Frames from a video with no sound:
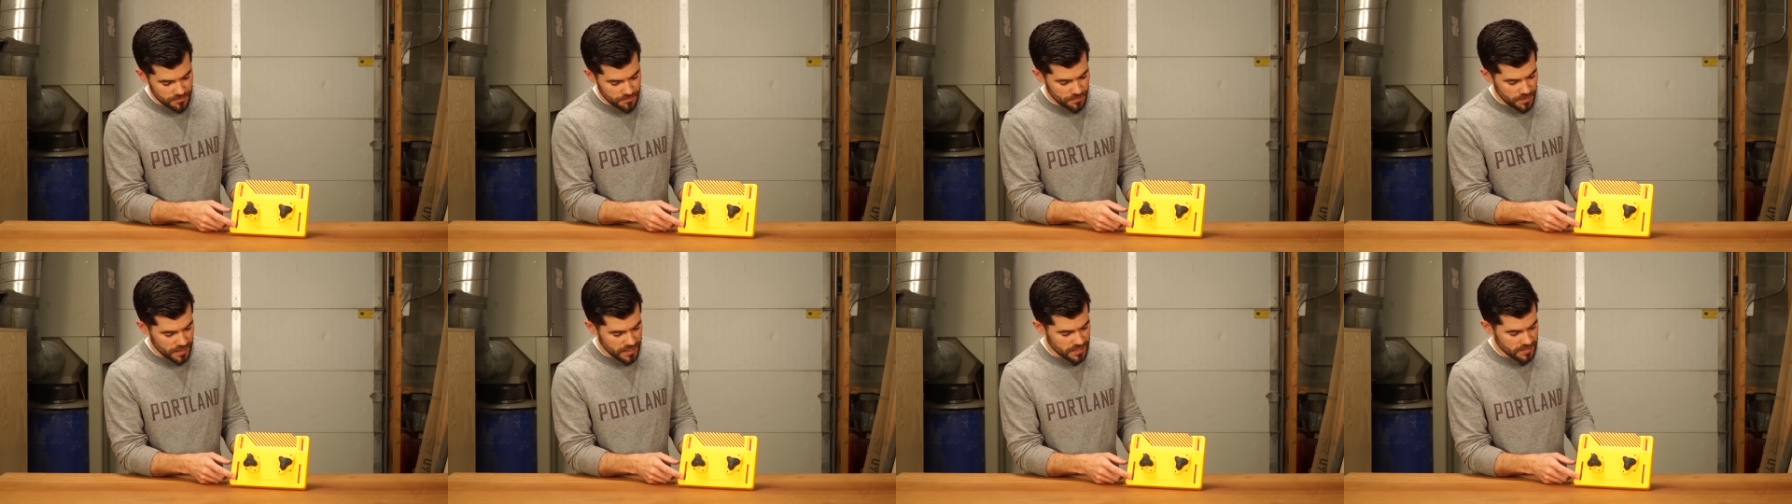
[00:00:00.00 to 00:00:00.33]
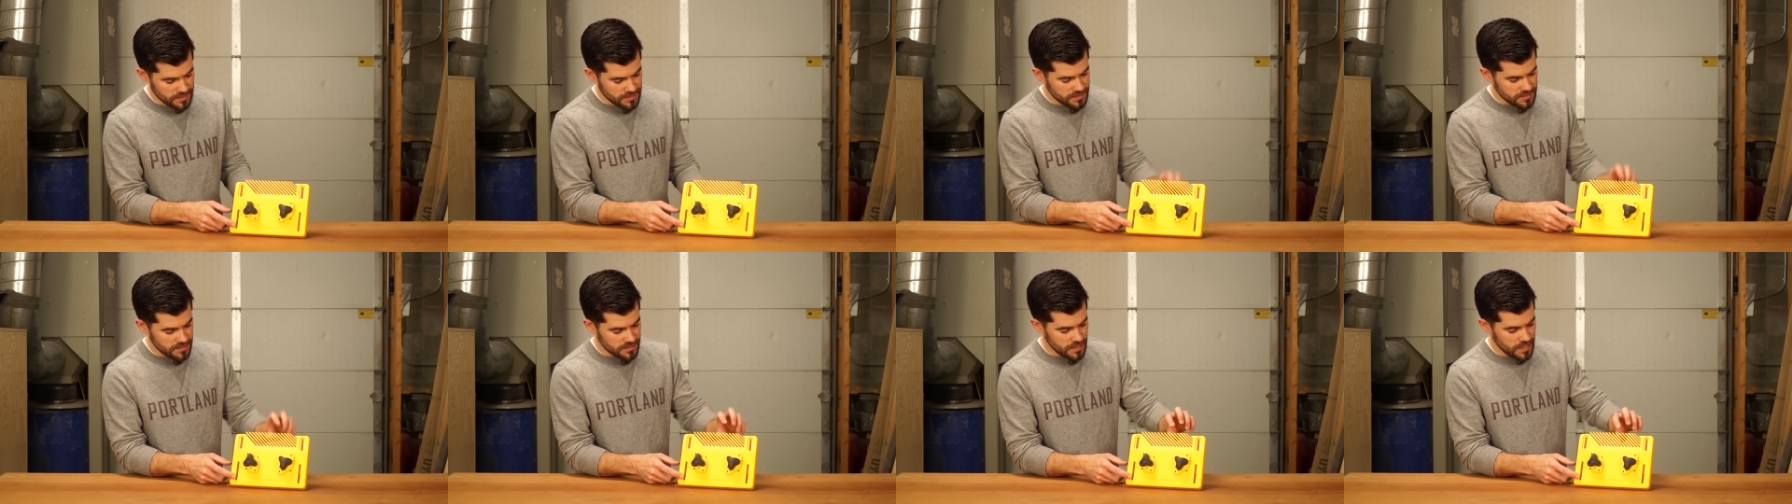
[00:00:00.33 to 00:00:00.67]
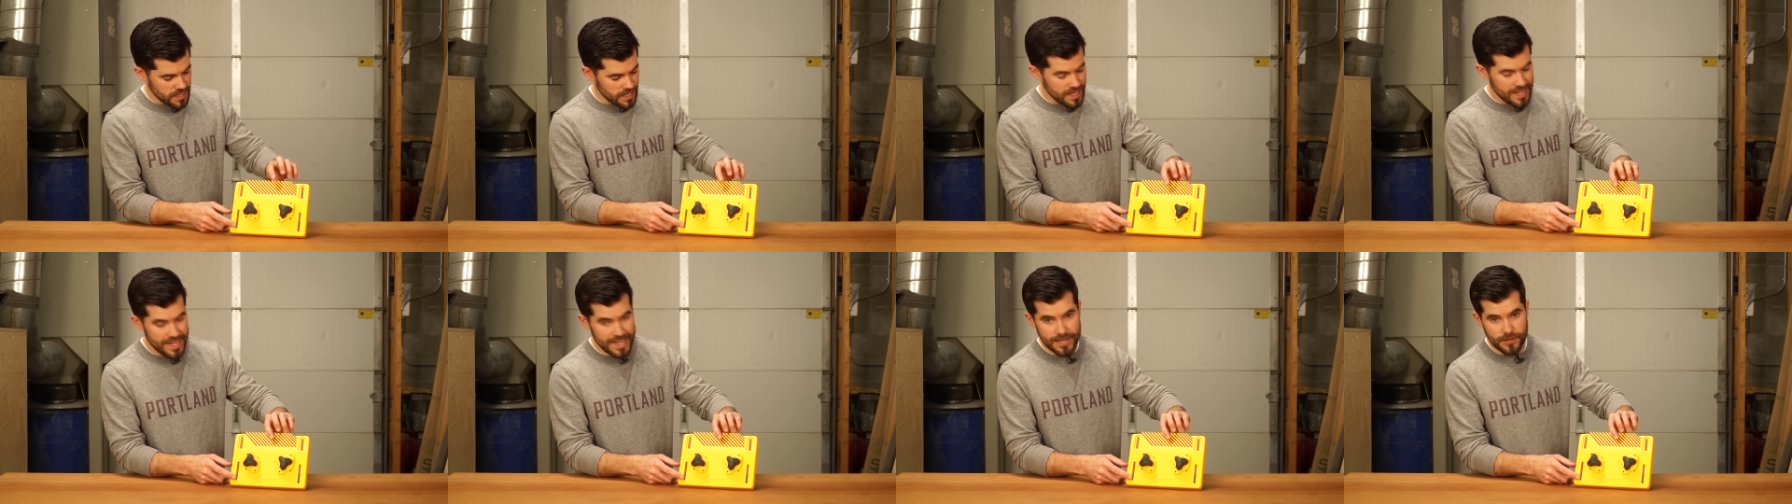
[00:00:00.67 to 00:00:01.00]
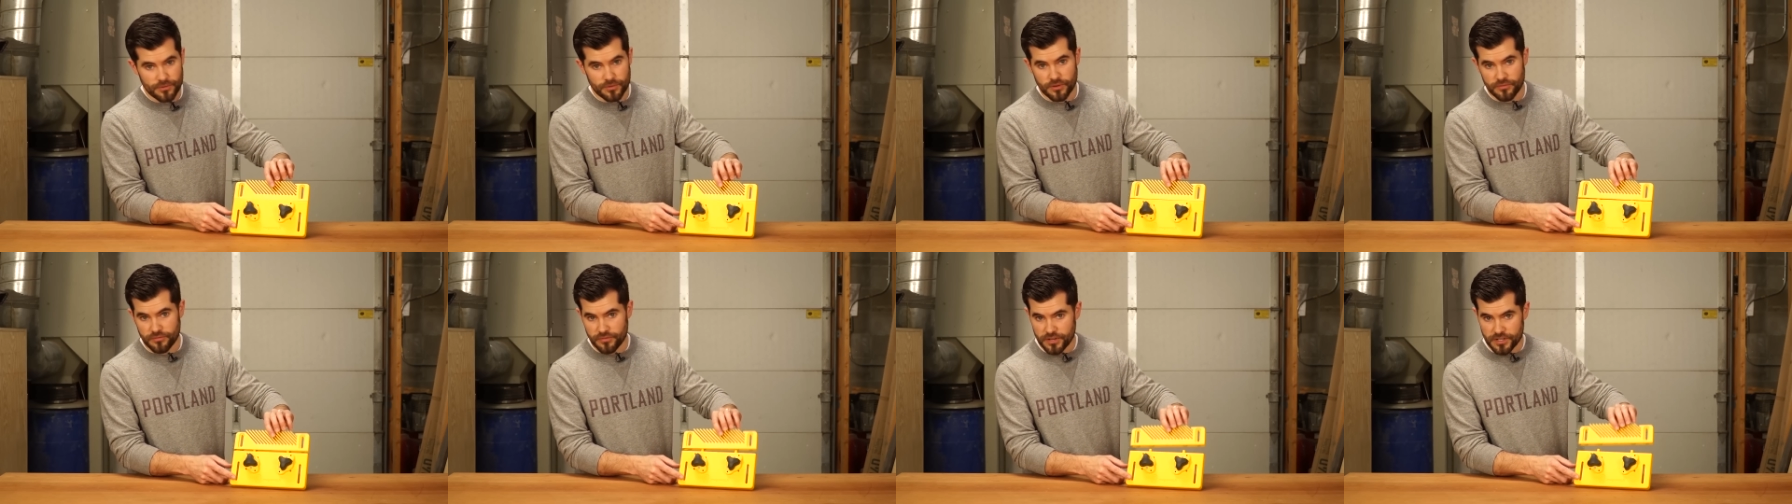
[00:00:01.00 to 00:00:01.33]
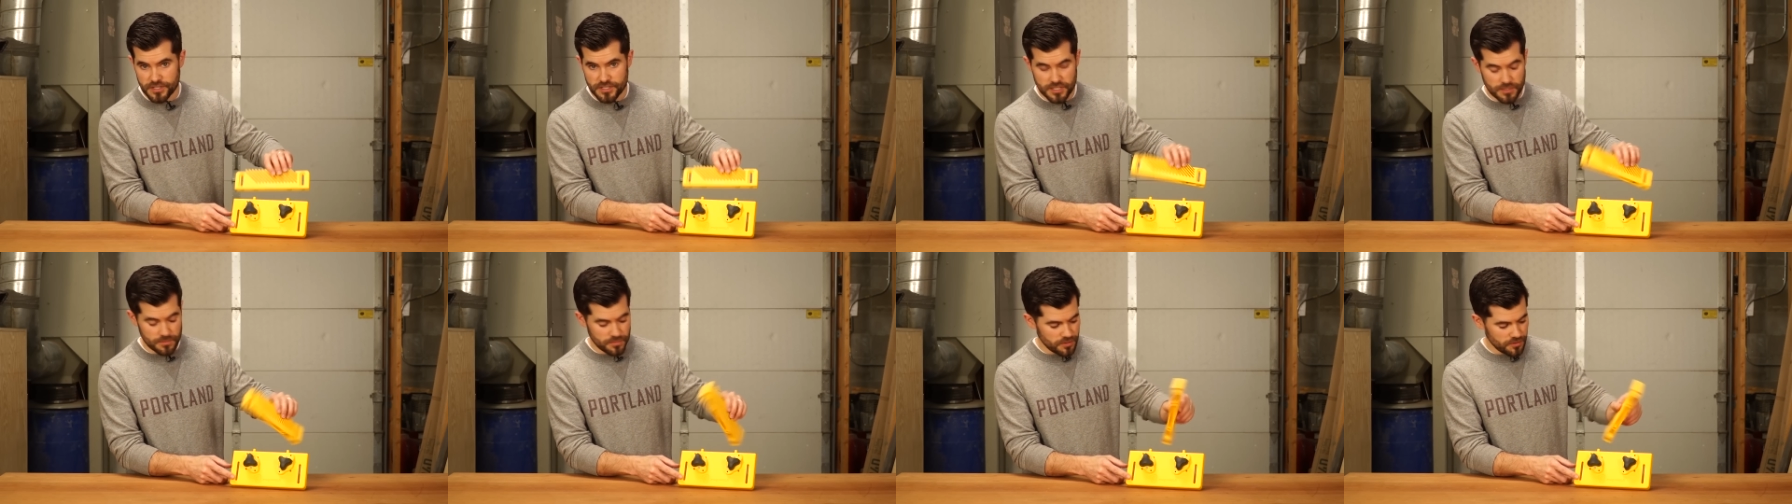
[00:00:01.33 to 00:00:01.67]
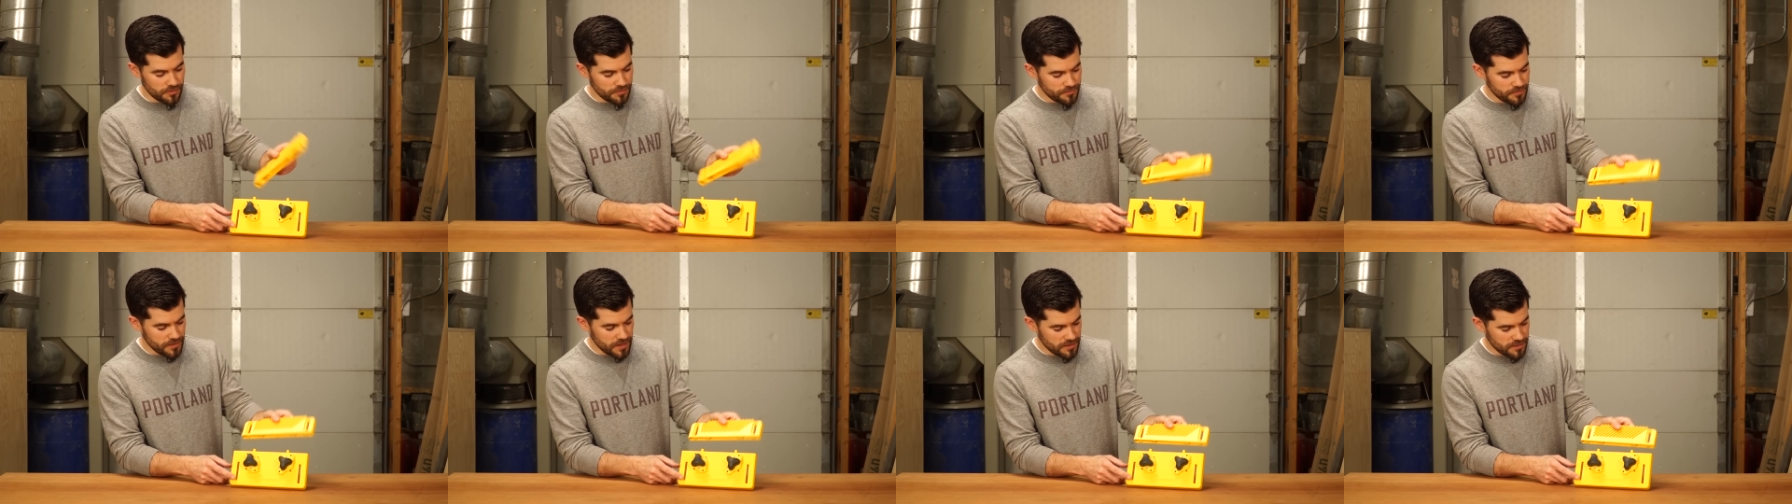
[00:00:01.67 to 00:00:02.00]
base, a reversible
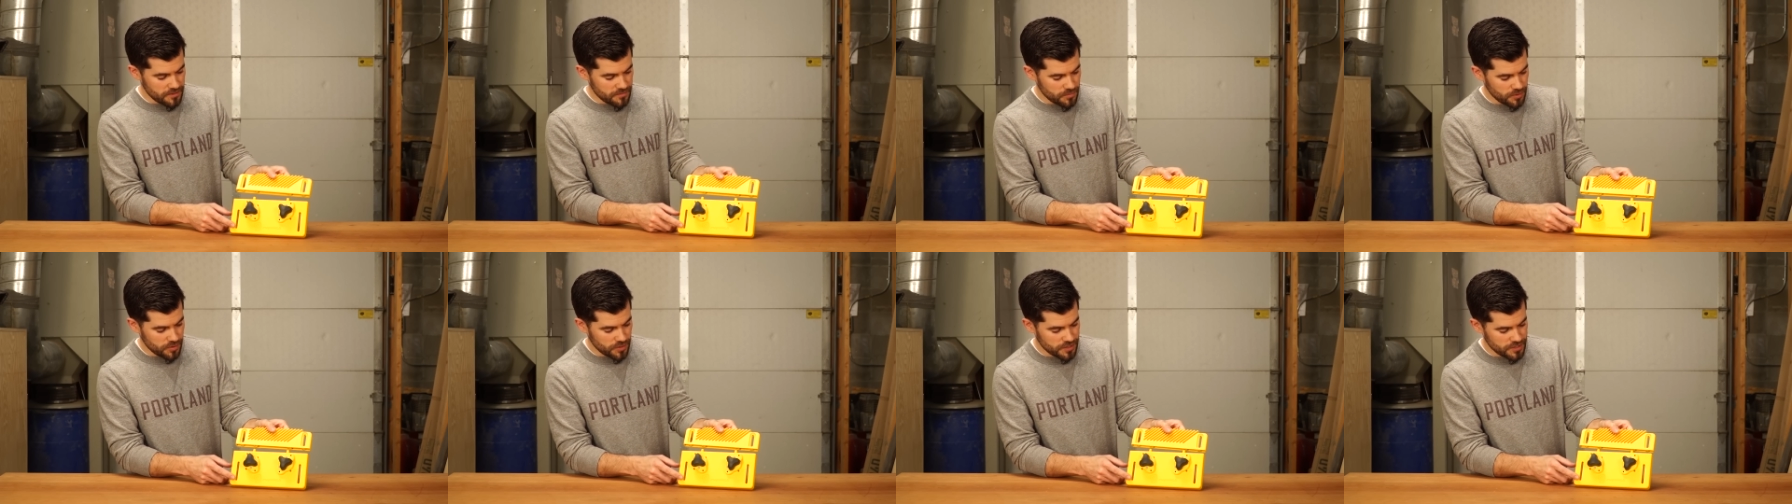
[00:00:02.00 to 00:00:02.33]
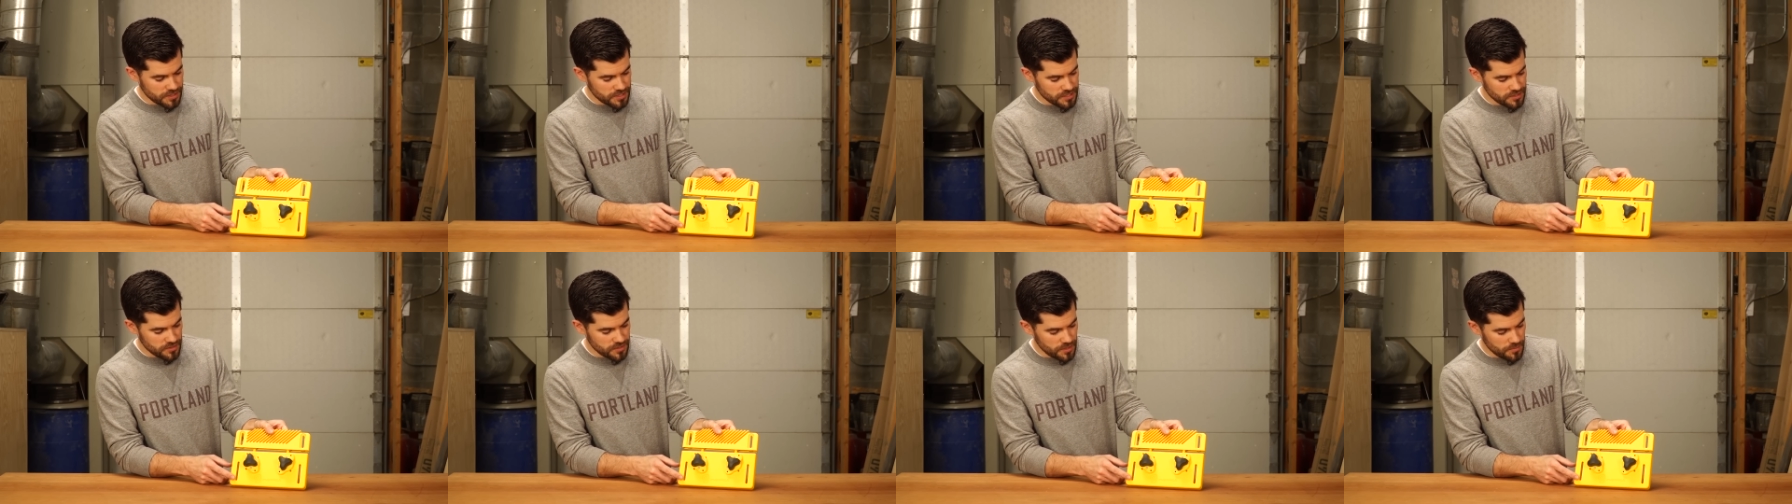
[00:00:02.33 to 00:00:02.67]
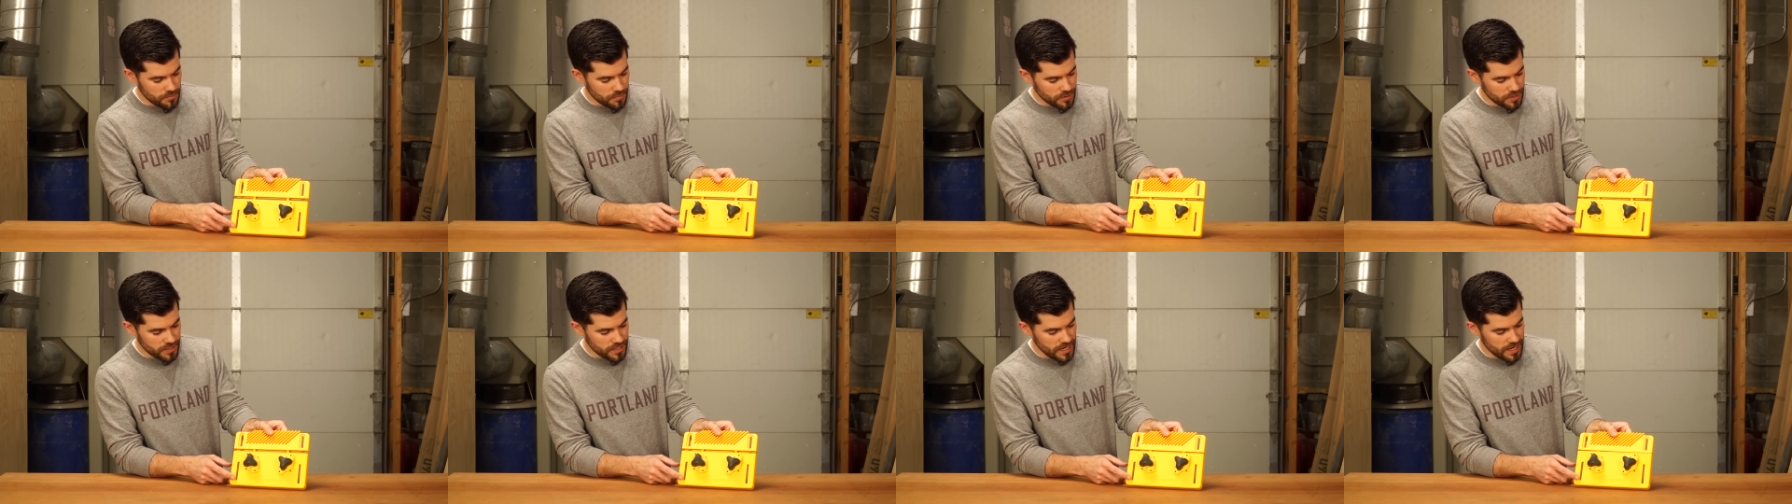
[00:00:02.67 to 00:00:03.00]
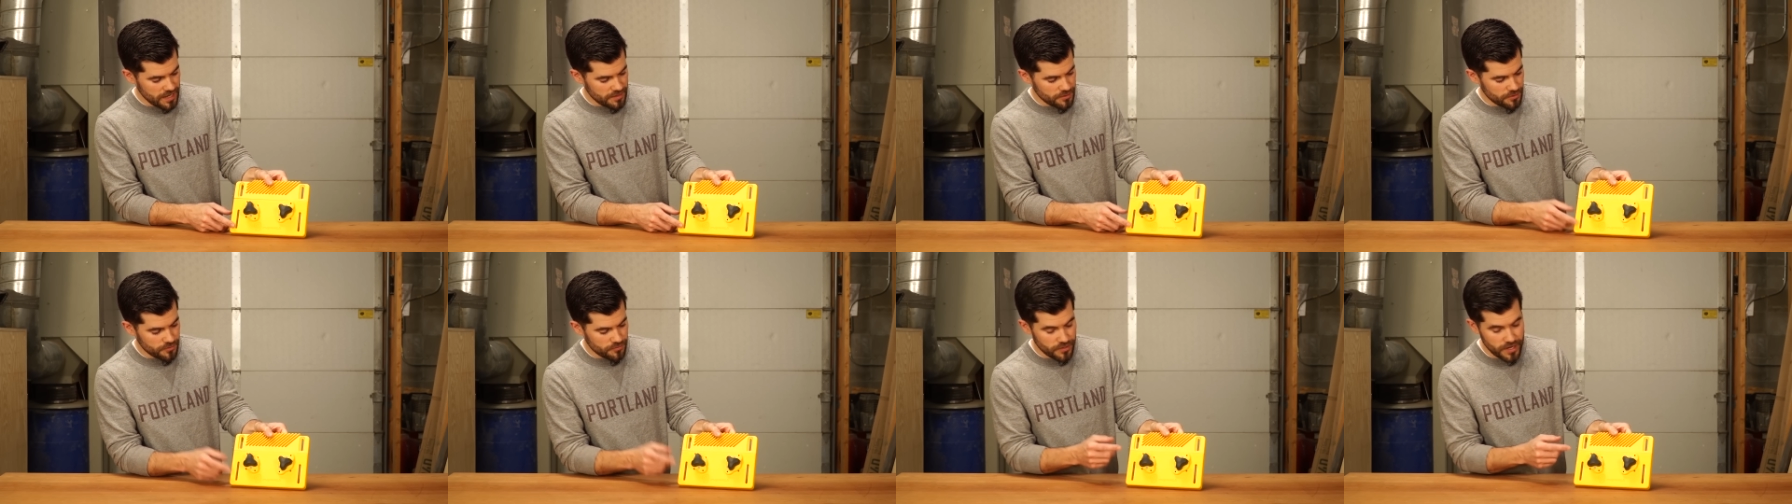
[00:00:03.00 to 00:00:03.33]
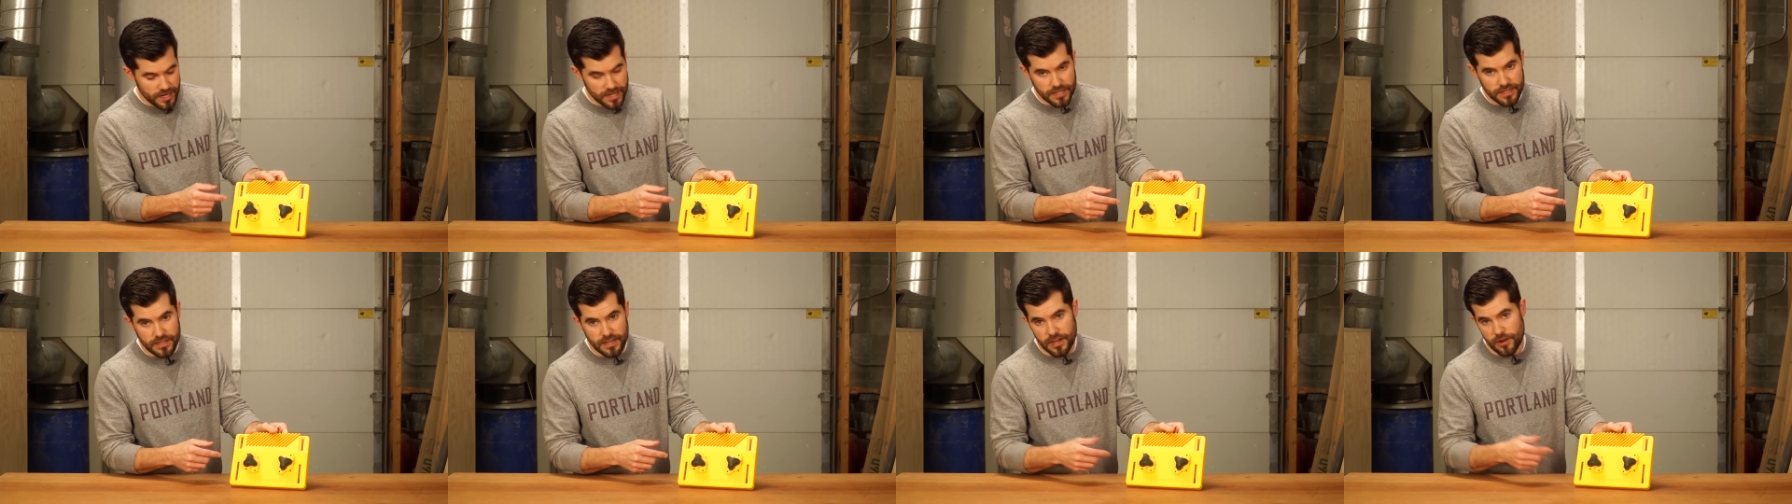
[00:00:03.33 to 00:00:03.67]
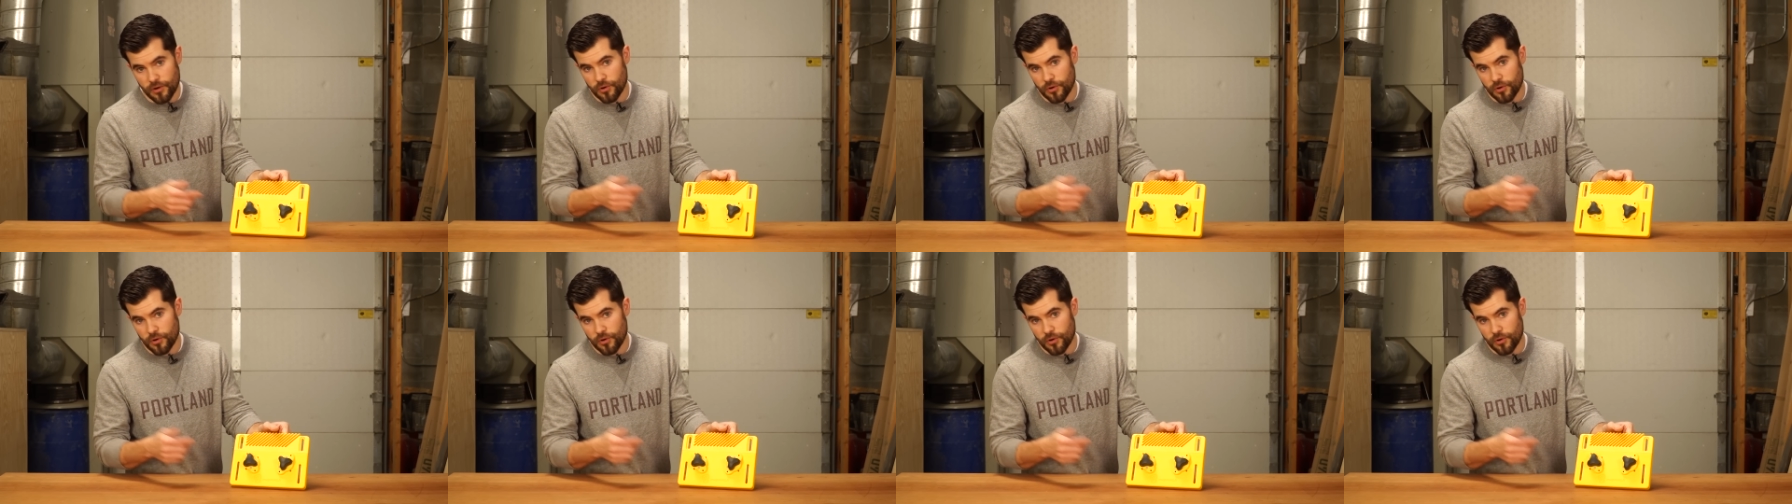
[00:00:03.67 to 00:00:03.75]
feather board so you can put it on the right